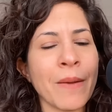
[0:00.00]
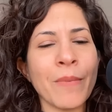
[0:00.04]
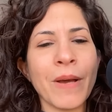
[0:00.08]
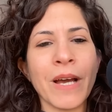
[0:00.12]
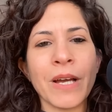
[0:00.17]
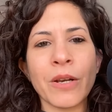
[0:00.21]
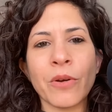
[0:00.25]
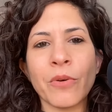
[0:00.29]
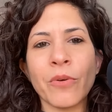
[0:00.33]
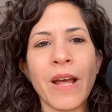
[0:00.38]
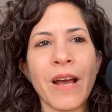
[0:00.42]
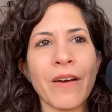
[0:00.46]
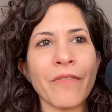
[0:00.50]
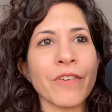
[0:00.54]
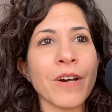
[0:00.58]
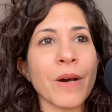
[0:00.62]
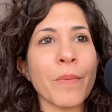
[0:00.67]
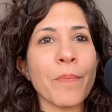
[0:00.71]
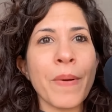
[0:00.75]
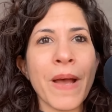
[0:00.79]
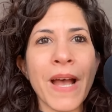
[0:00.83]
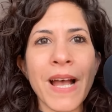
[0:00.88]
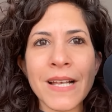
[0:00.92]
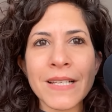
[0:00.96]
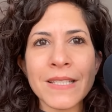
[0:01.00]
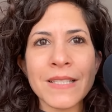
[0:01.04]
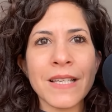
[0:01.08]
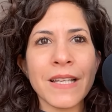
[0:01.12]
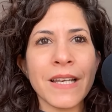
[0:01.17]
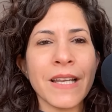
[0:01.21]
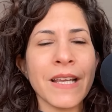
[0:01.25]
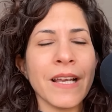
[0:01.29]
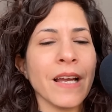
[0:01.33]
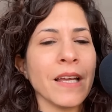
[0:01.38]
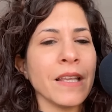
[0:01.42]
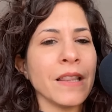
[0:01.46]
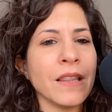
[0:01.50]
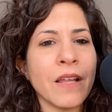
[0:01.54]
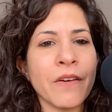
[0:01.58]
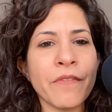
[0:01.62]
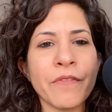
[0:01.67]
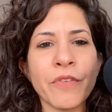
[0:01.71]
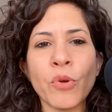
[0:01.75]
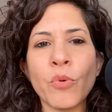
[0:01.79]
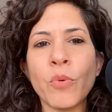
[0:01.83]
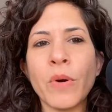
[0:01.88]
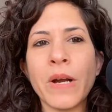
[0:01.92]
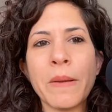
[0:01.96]
I don't have capacity. I love
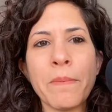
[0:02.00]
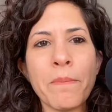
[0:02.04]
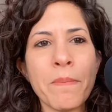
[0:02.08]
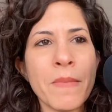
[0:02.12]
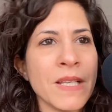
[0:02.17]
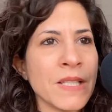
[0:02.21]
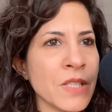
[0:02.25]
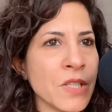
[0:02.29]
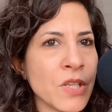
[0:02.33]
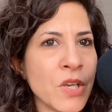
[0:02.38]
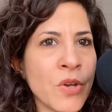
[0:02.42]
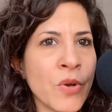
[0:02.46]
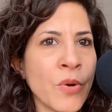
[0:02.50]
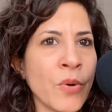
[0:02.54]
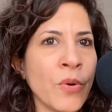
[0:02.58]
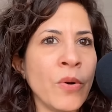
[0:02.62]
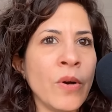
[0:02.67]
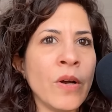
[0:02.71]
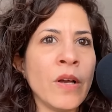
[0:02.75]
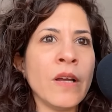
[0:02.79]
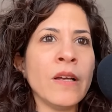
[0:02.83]
you. I miss you.